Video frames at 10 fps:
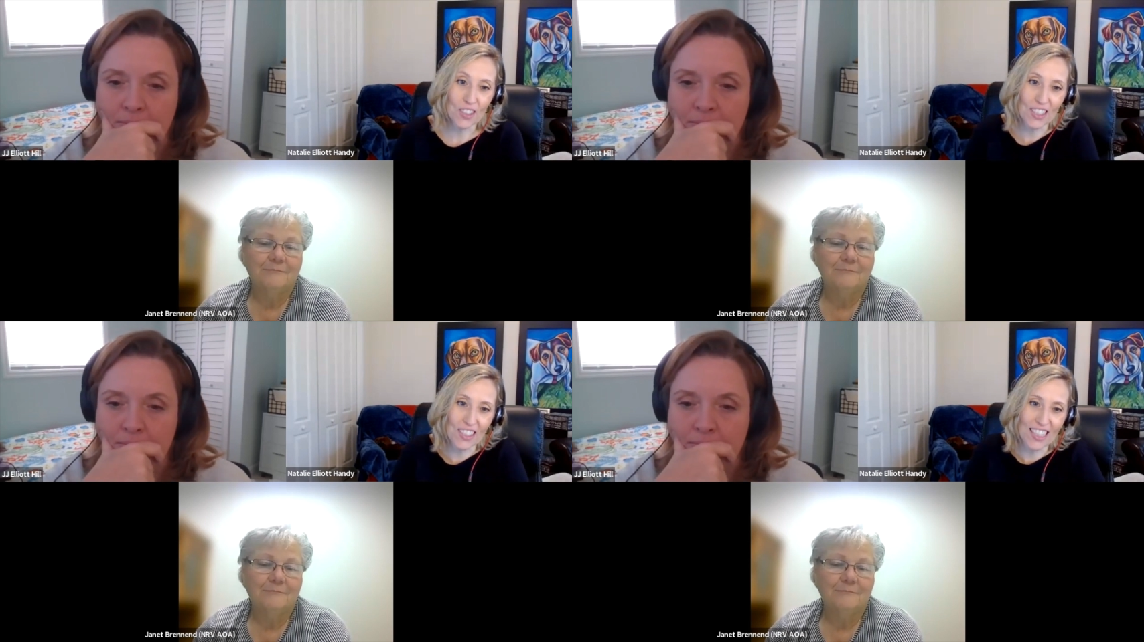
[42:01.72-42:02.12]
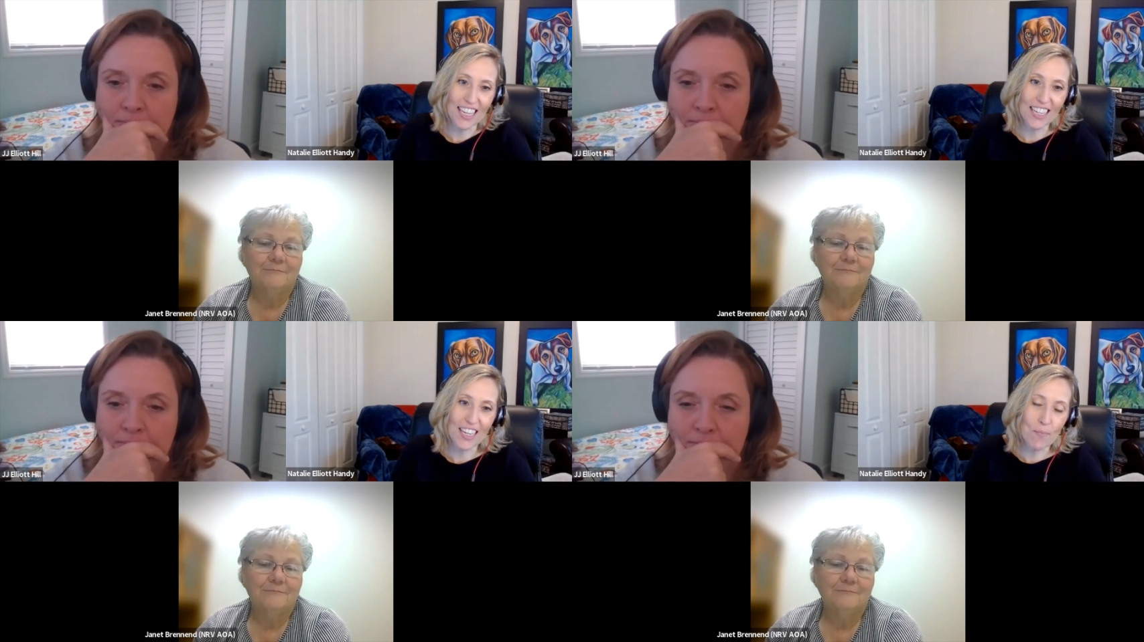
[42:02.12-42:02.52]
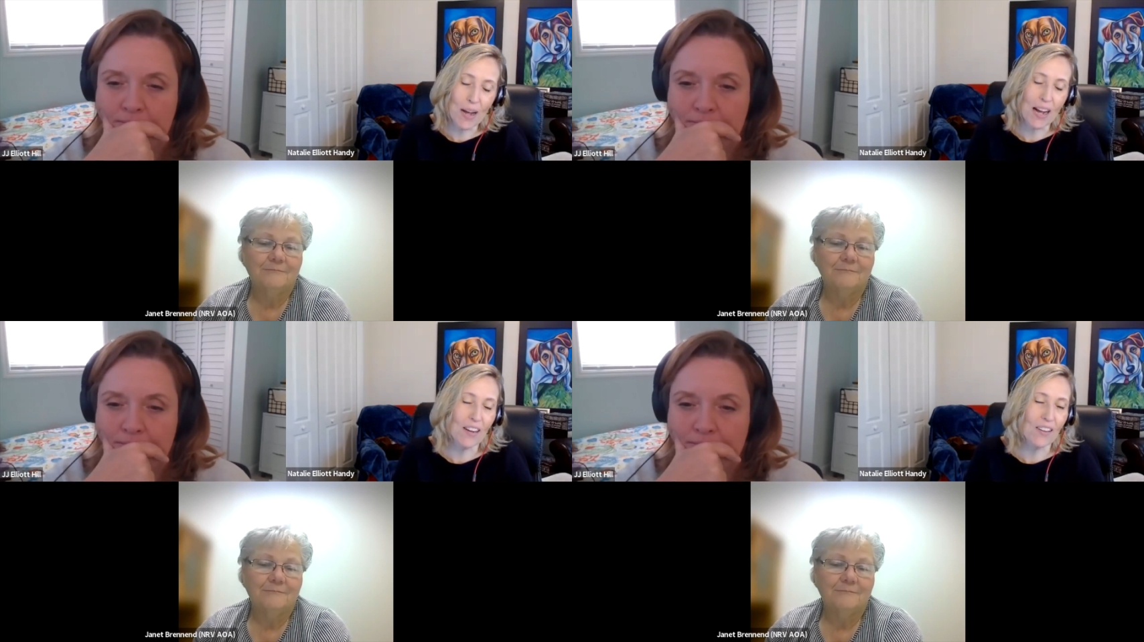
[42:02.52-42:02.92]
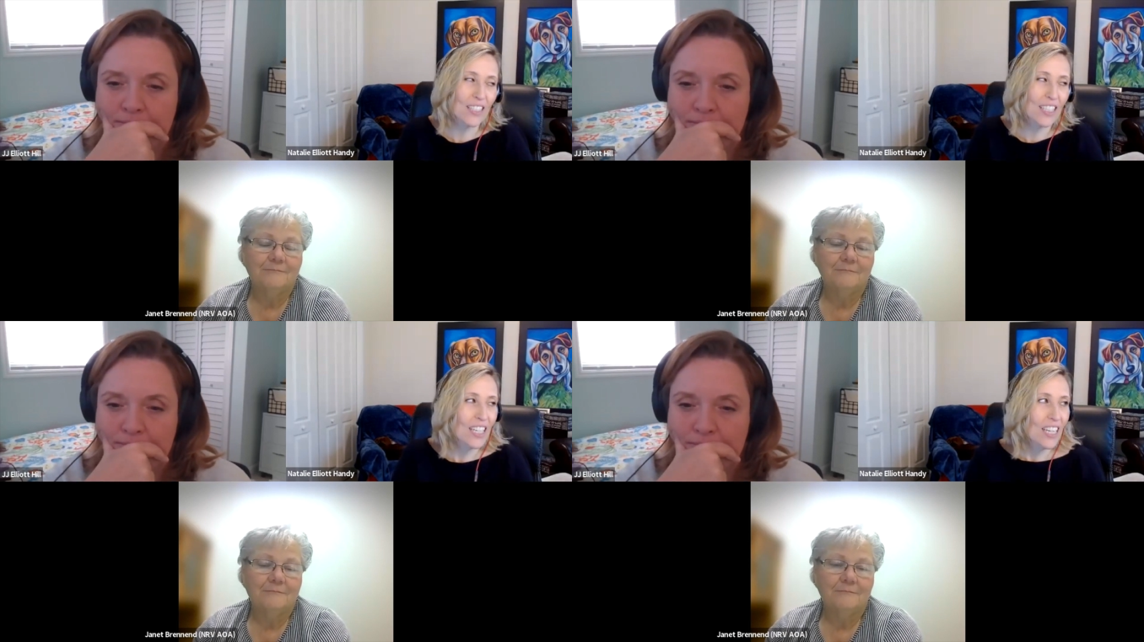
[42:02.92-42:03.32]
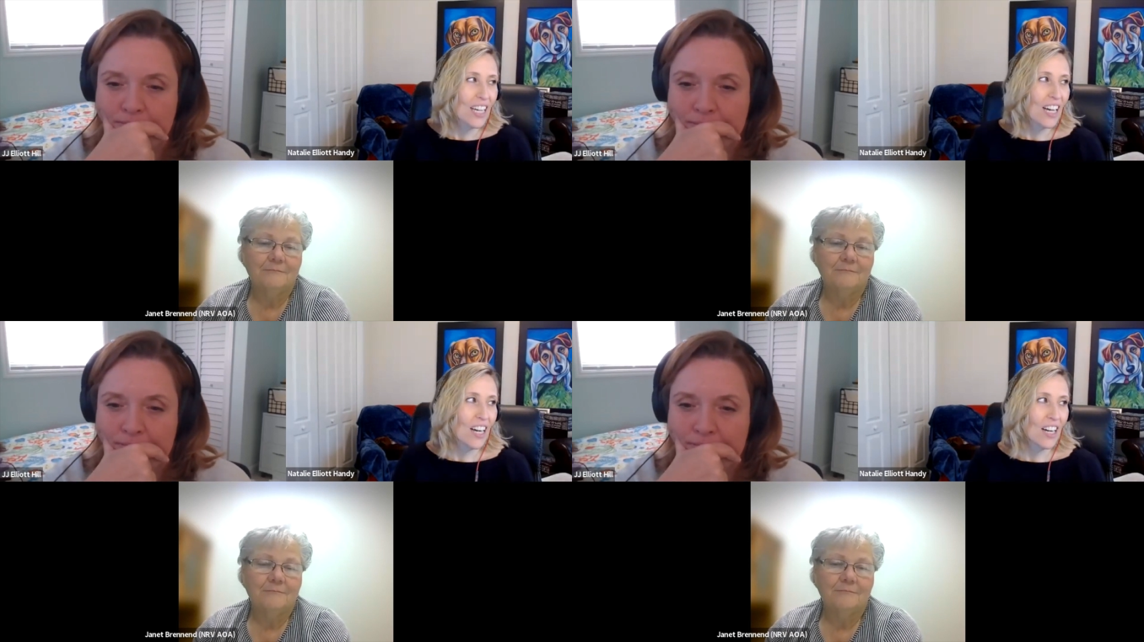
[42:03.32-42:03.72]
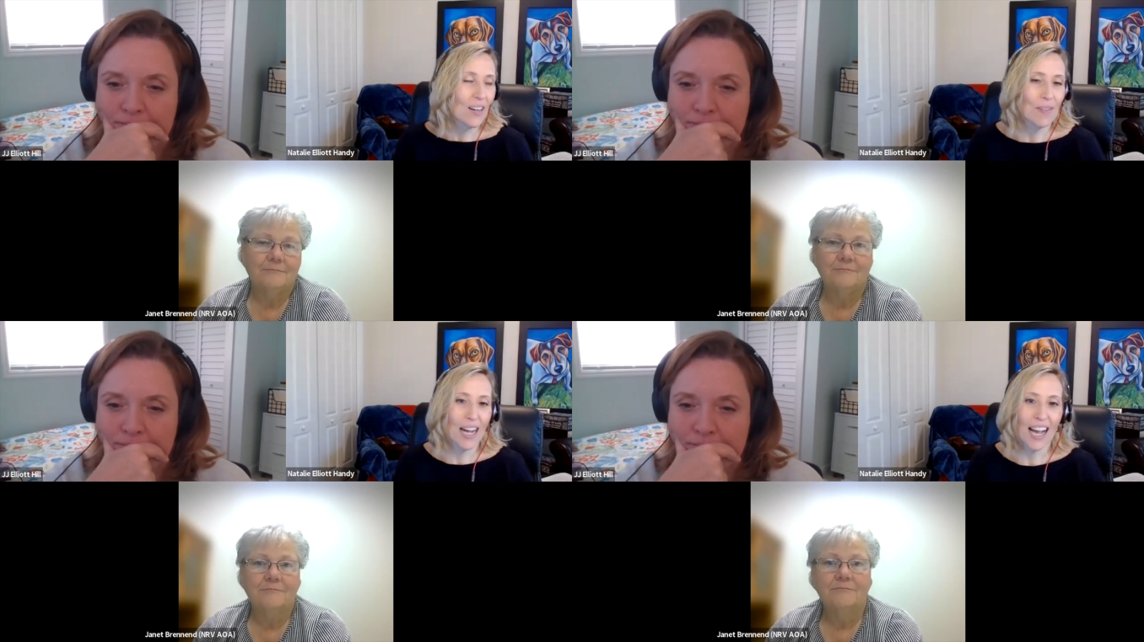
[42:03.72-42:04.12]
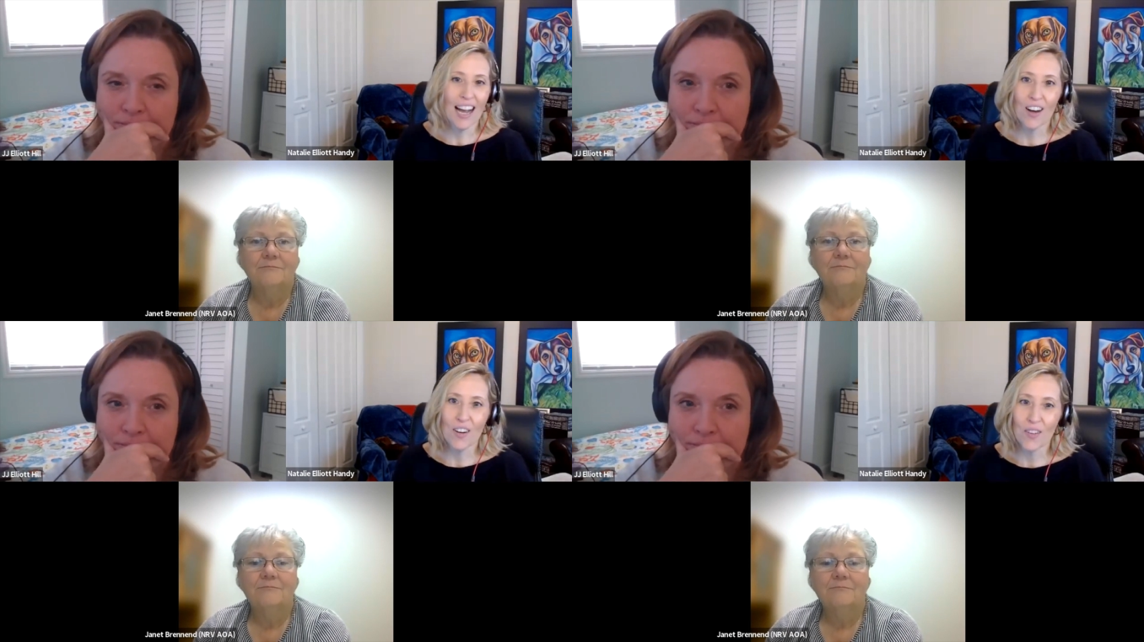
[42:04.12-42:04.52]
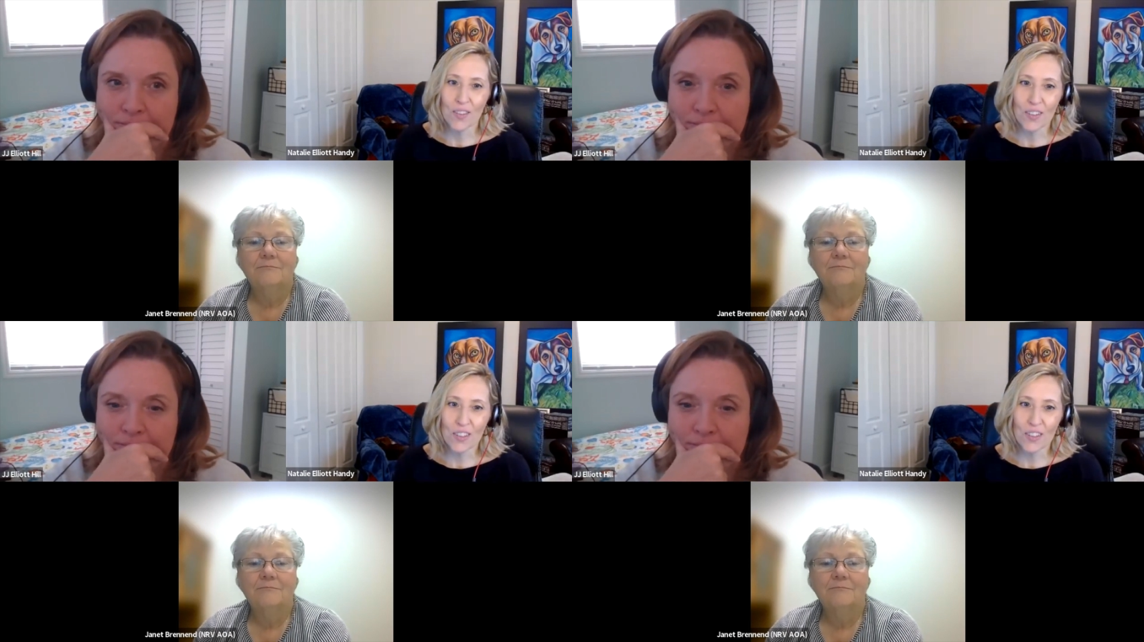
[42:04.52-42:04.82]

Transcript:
Speaker 1: just thinking about um, how